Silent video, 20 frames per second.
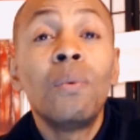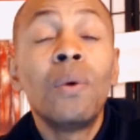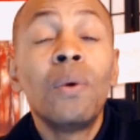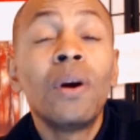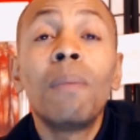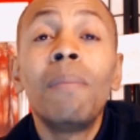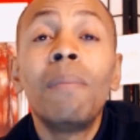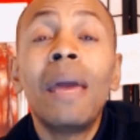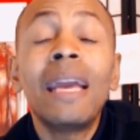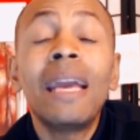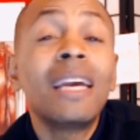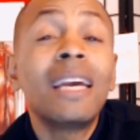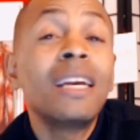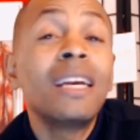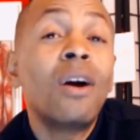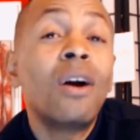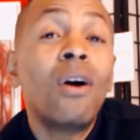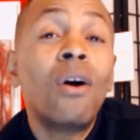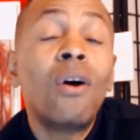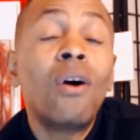we're
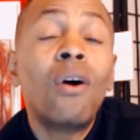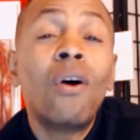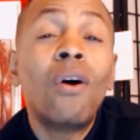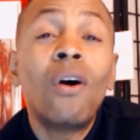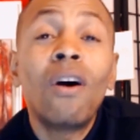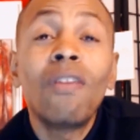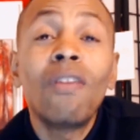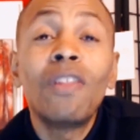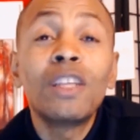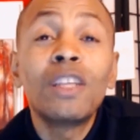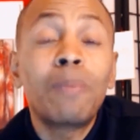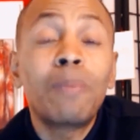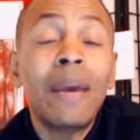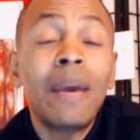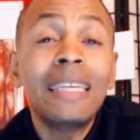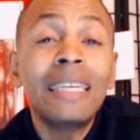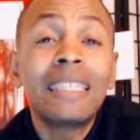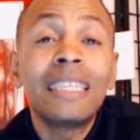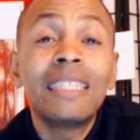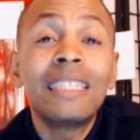making all the
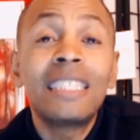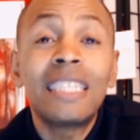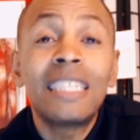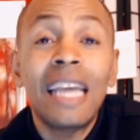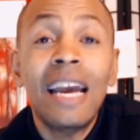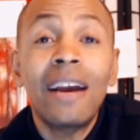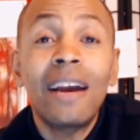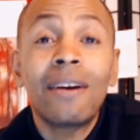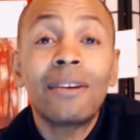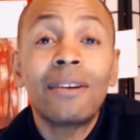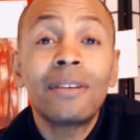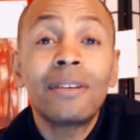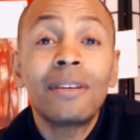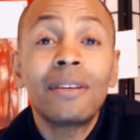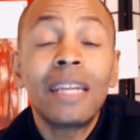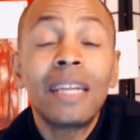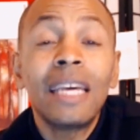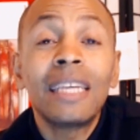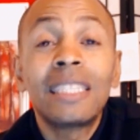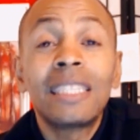spaces shared
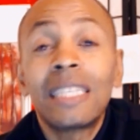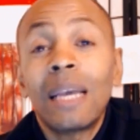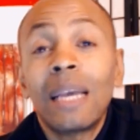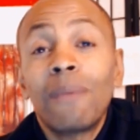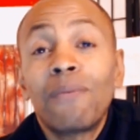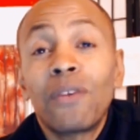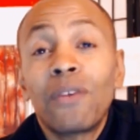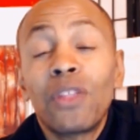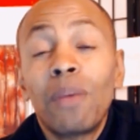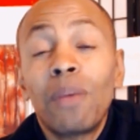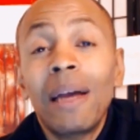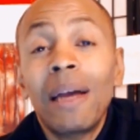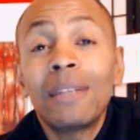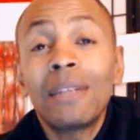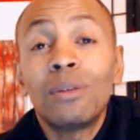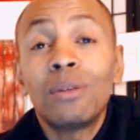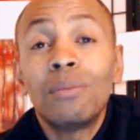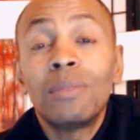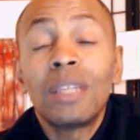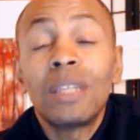except for the
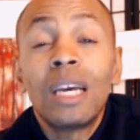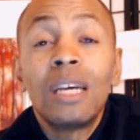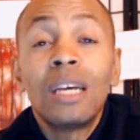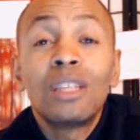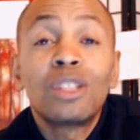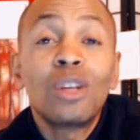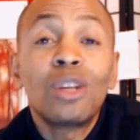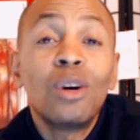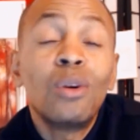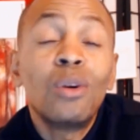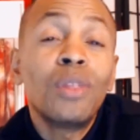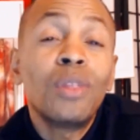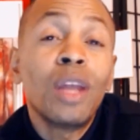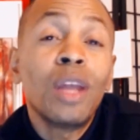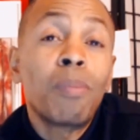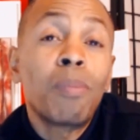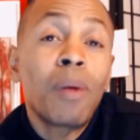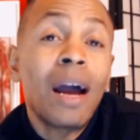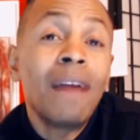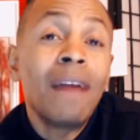bedroom. So
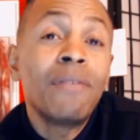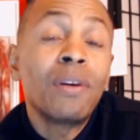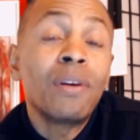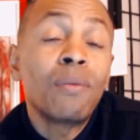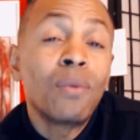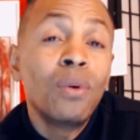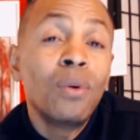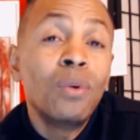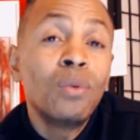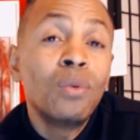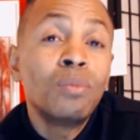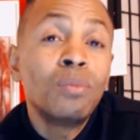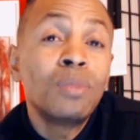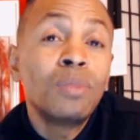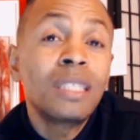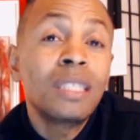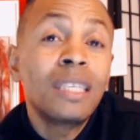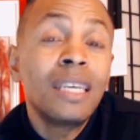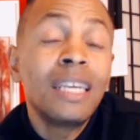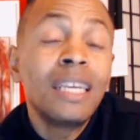they're private
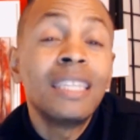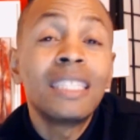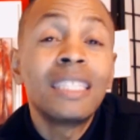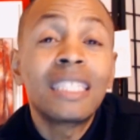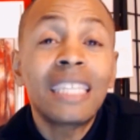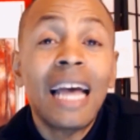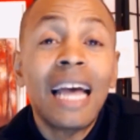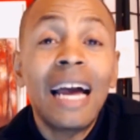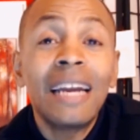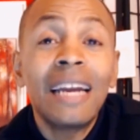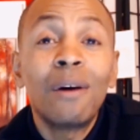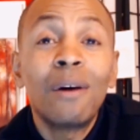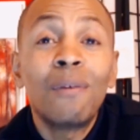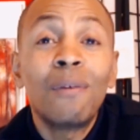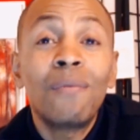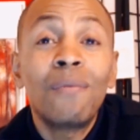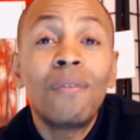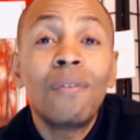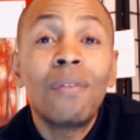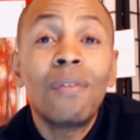rooms inside
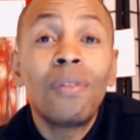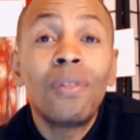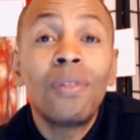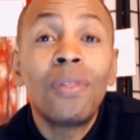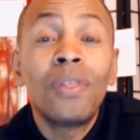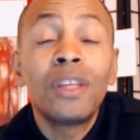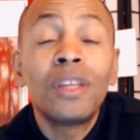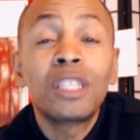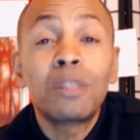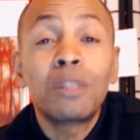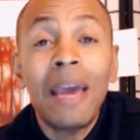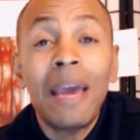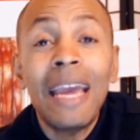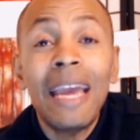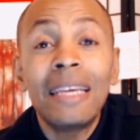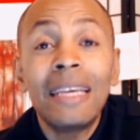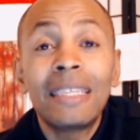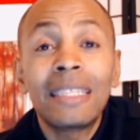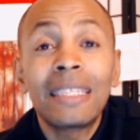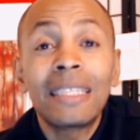of the
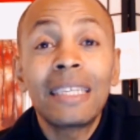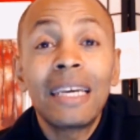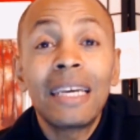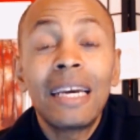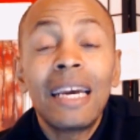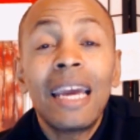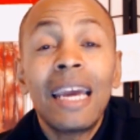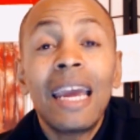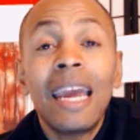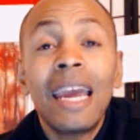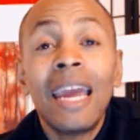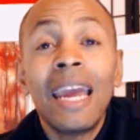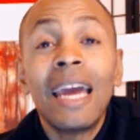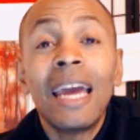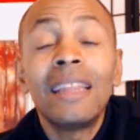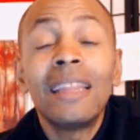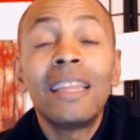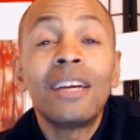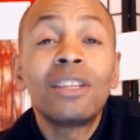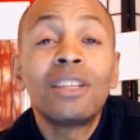space,
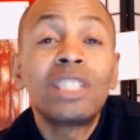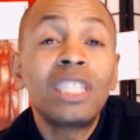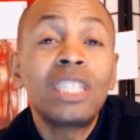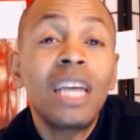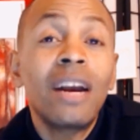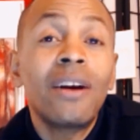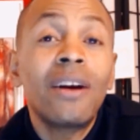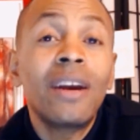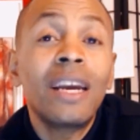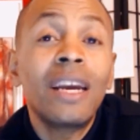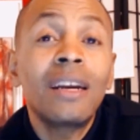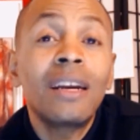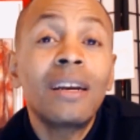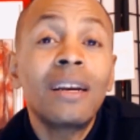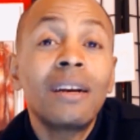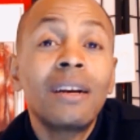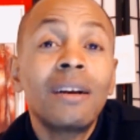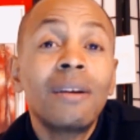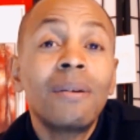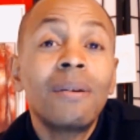and they're
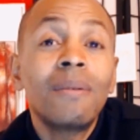sharing